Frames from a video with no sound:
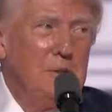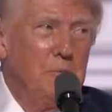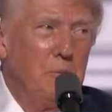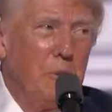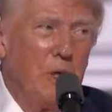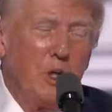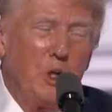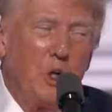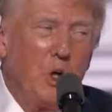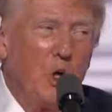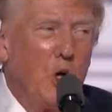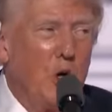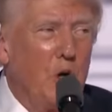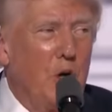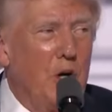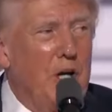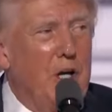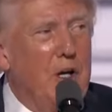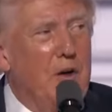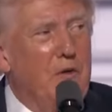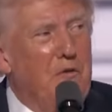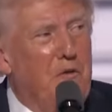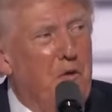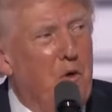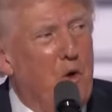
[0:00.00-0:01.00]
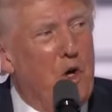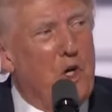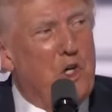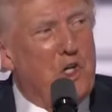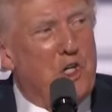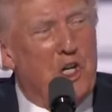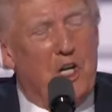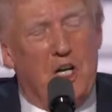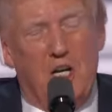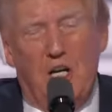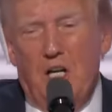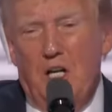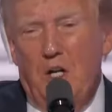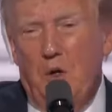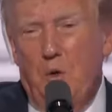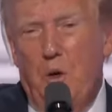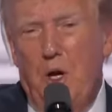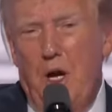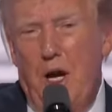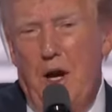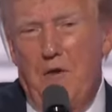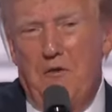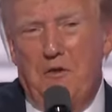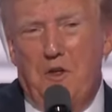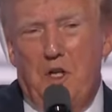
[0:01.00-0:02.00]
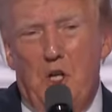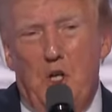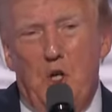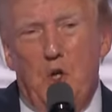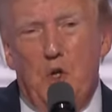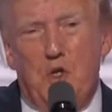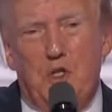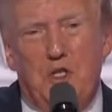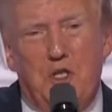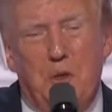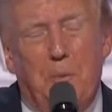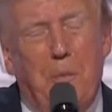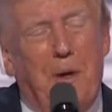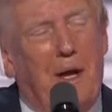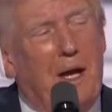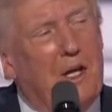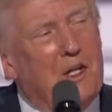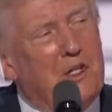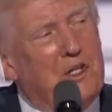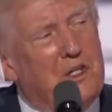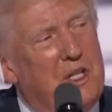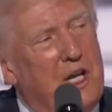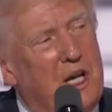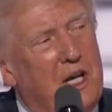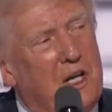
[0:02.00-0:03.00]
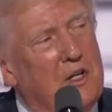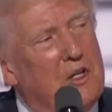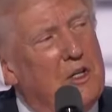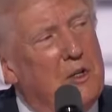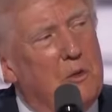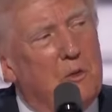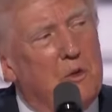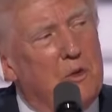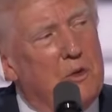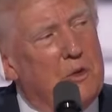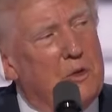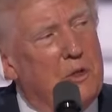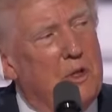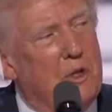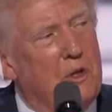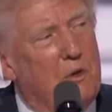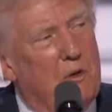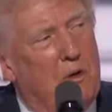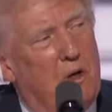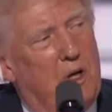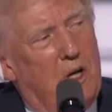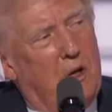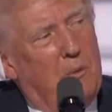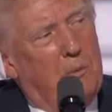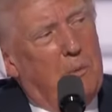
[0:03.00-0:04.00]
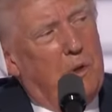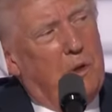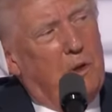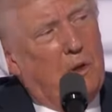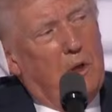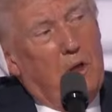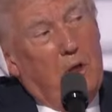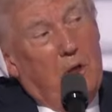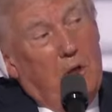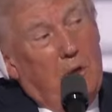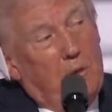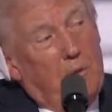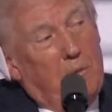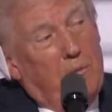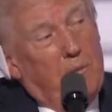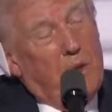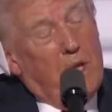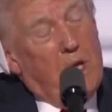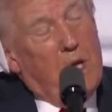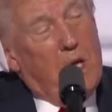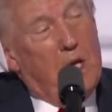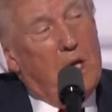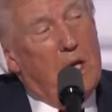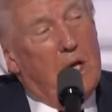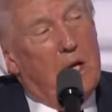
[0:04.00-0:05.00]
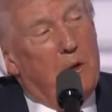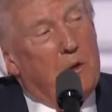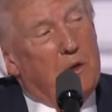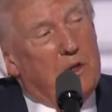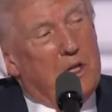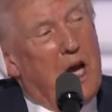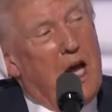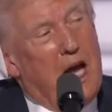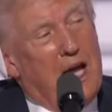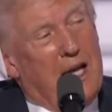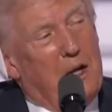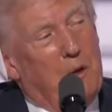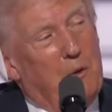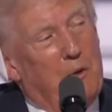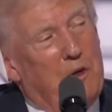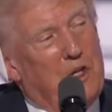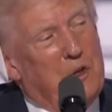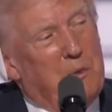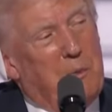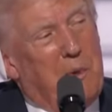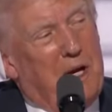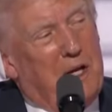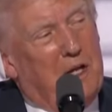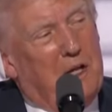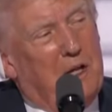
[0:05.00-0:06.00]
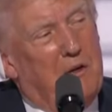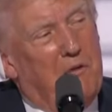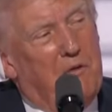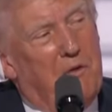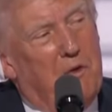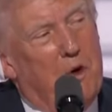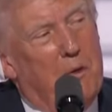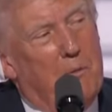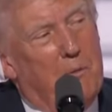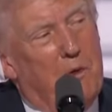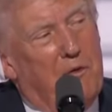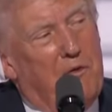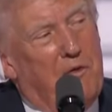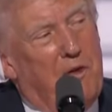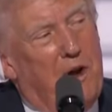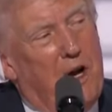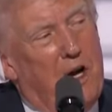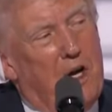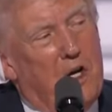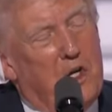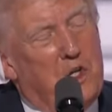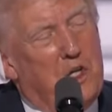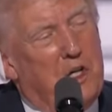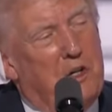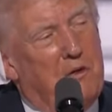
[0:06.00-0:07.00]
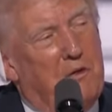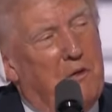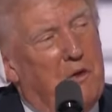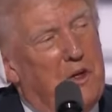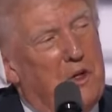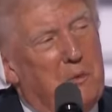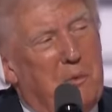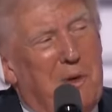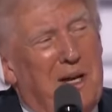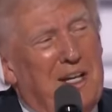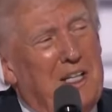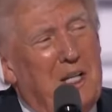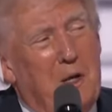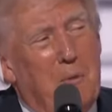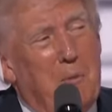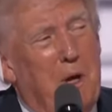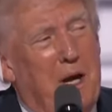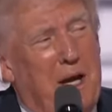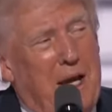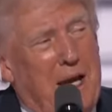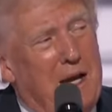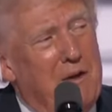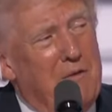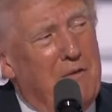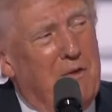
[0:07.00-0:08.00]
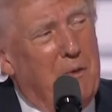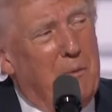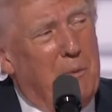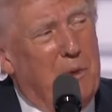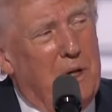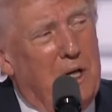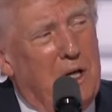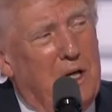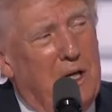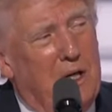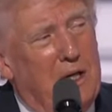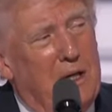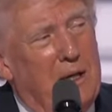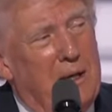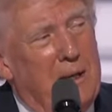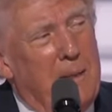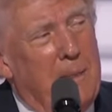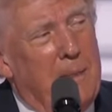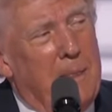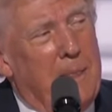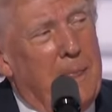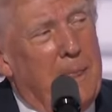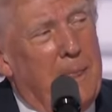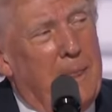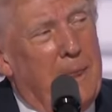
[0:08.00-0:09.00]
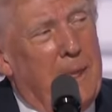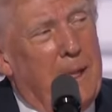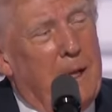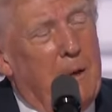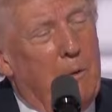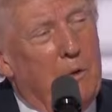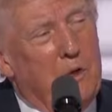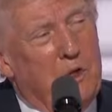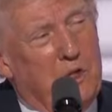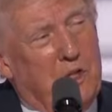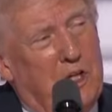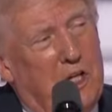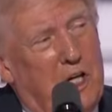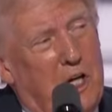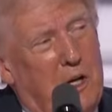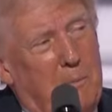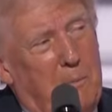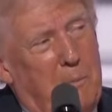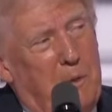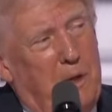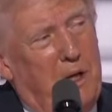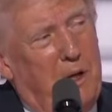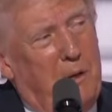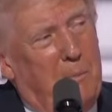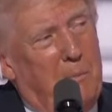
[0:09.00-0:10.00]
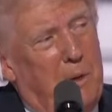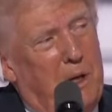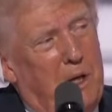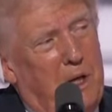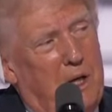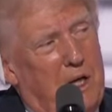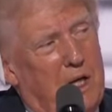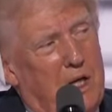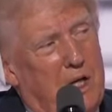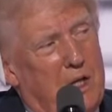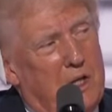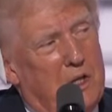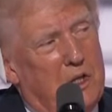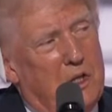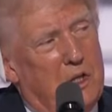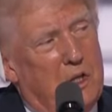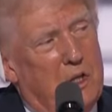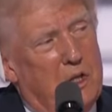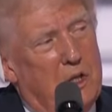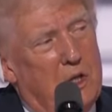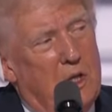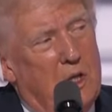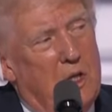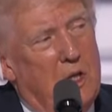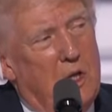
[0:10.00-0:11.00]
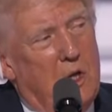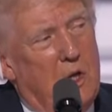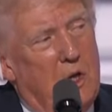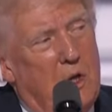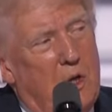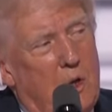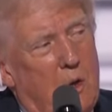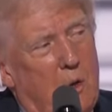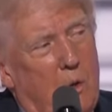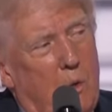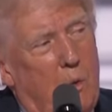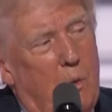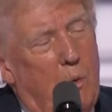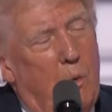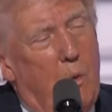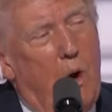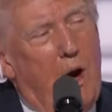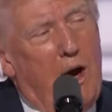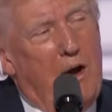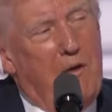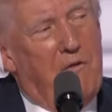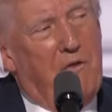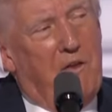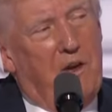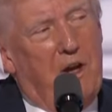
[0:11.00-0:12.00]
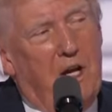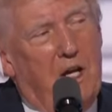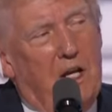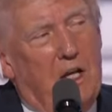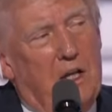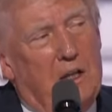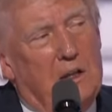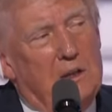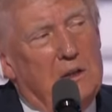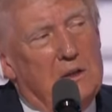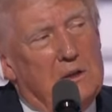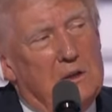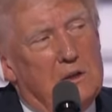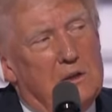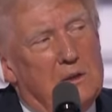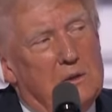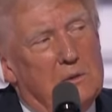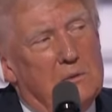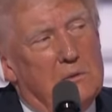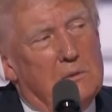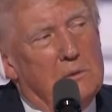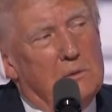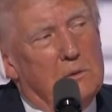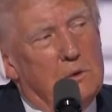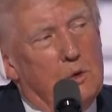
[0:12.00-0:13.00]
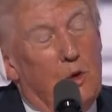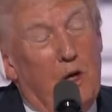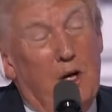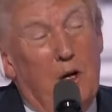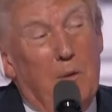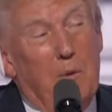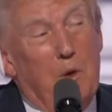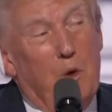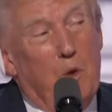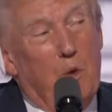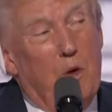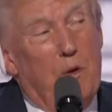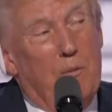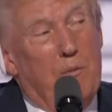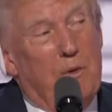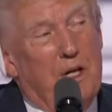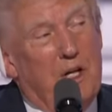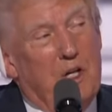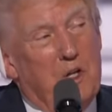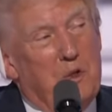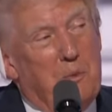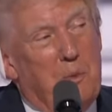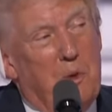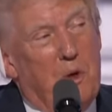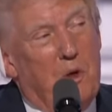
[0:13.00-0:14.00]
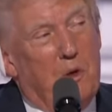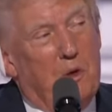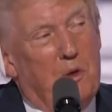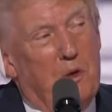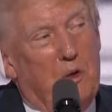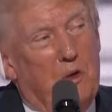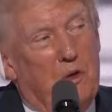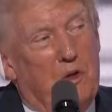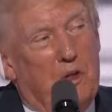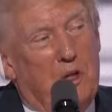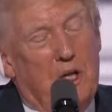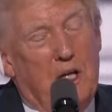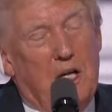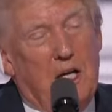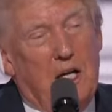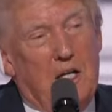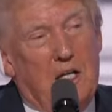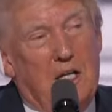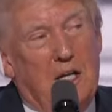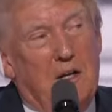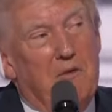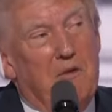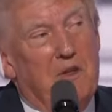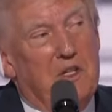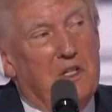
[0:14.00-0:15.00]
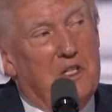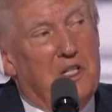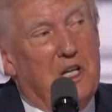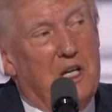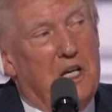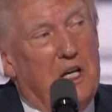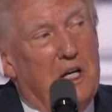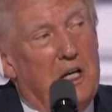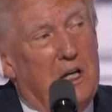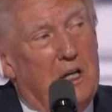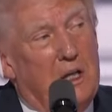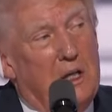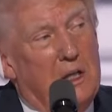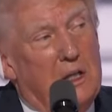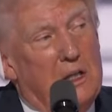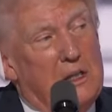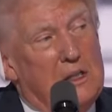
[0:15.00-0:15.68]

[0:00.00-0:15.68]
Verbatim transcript: But Corey, unfortunately, we have to use the past tense. He was incredible. He, he was a highly respected former fire chief, respected by everybody. Was accompanied by his wife, Helen, incredible woman I spoke to today, devastated,